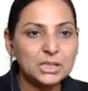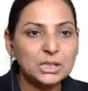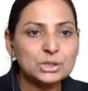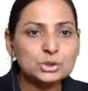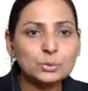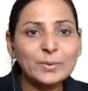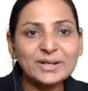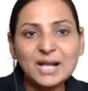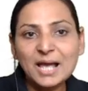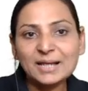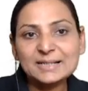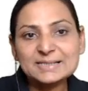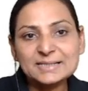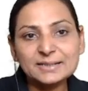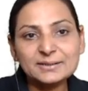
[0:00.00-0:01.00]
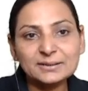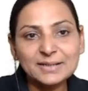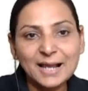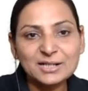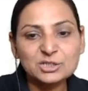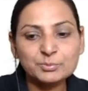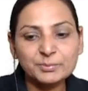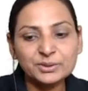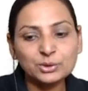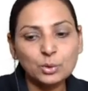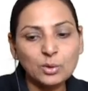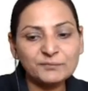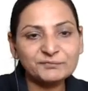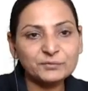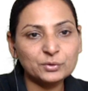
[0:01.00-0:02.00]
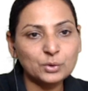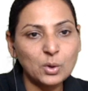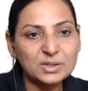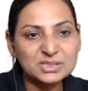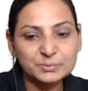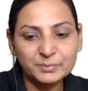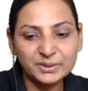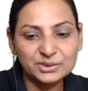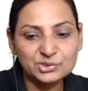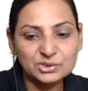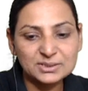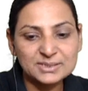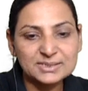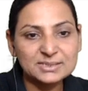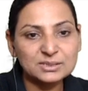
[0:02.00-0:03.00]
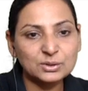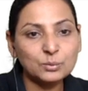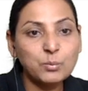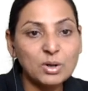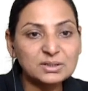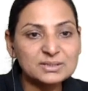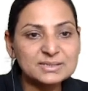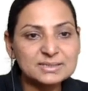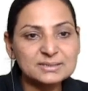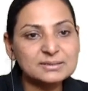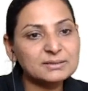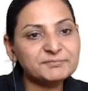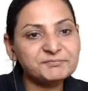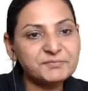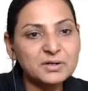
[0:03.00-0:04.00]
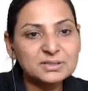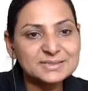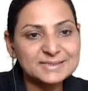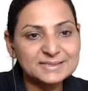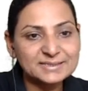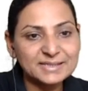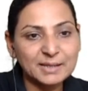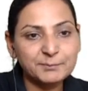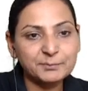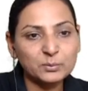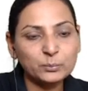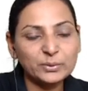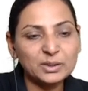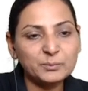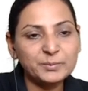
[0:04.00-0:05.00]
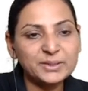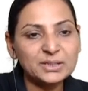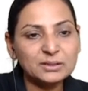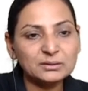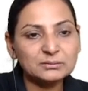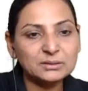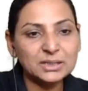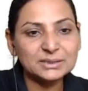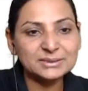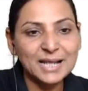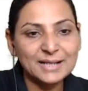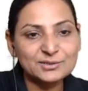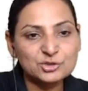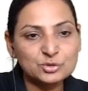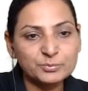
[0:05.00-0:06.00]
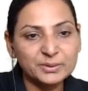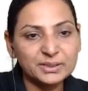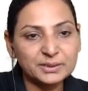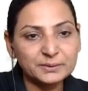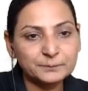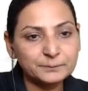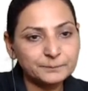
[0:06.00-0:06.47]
So when I say detachment of cross bridges, what is the first step? Will be attachment.